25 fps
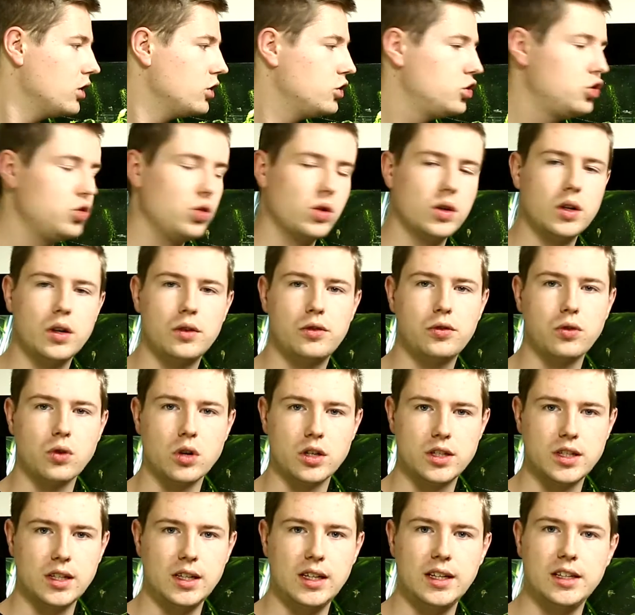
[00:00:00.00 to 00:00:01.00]

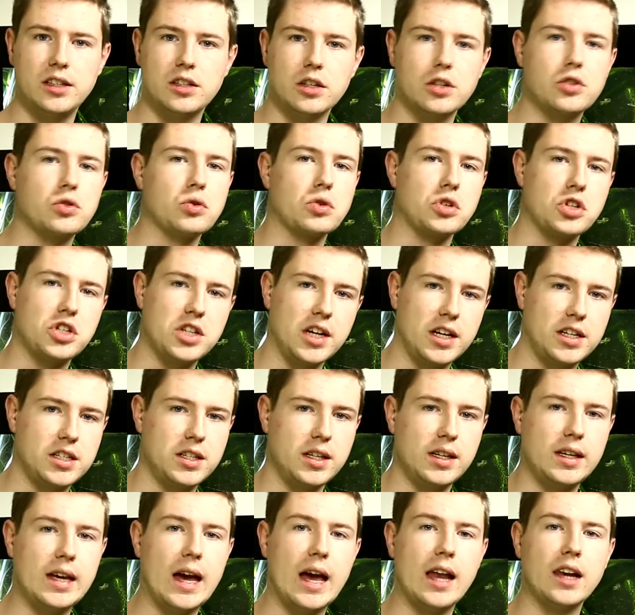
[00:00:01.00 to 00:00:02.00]
240 liters or
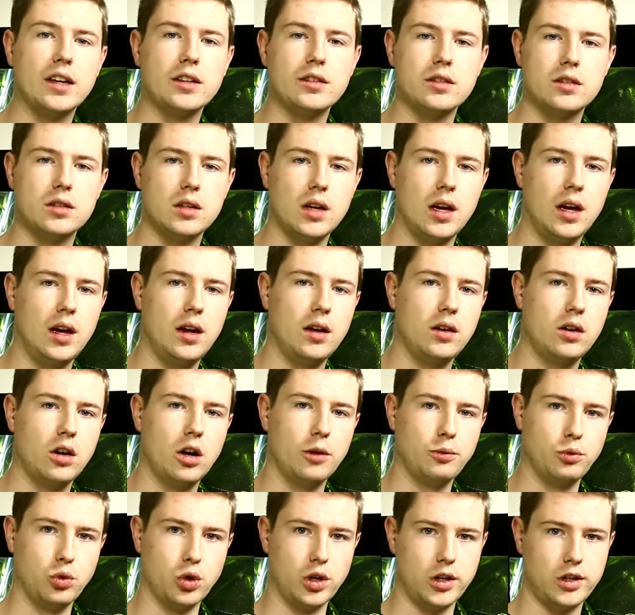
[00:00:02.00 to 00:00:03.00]
60 gallons and
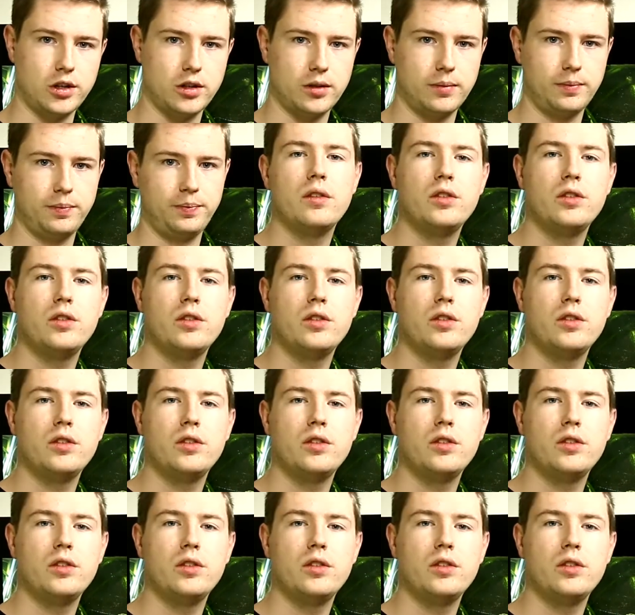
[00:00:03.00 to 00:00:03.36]
upwards.